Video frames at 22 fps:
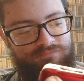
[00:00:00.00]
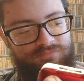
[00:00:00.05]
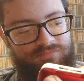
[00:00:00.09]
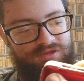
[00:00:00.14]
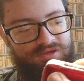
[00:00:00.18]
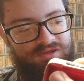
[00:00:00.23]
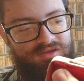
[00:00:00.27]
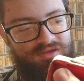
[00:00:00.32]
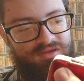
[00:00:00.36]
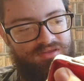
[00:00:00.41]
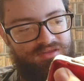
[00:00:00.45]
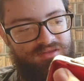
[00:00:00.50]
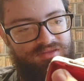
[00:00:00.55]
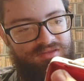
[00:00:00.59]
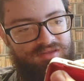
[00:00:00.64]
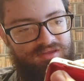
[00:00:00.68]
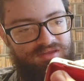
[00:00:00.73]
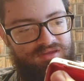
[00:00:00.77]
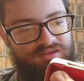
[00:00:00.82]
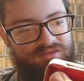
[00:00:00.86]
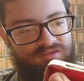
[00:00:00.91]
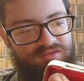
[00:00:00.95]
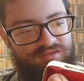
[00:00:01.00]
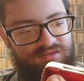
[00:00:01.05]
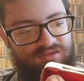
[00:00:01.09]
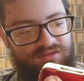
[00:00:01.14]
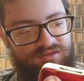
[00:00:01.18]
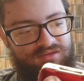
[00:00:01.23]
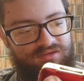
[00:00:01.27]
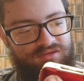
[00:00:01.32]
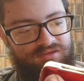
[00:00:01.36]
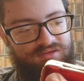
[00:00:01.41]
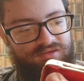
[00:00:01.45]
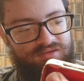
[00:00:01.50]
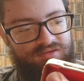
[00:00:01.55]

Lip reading: you get the settings in here.